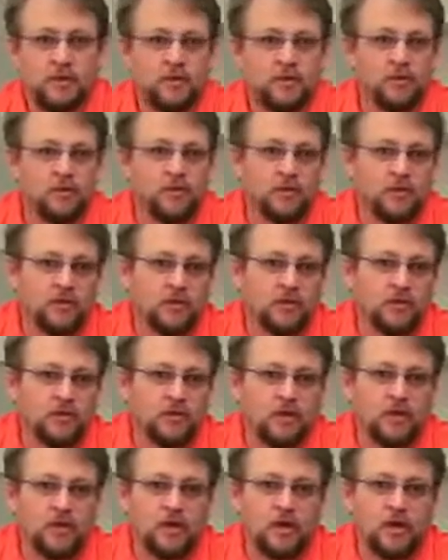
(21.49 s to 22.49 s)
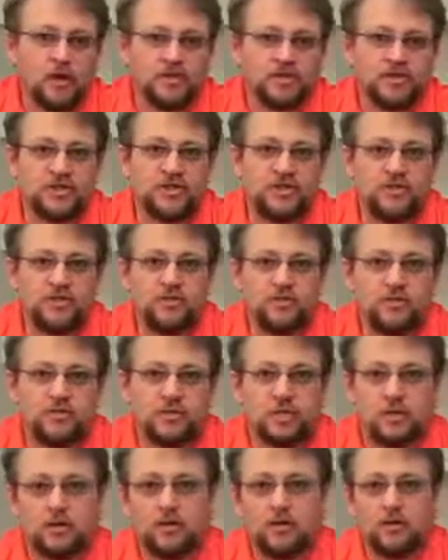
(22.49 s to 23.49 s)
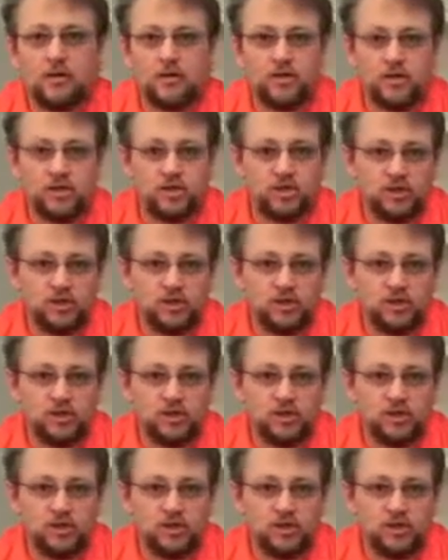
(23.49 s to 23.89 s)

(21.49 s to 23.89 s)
whether they're in regards to concrete in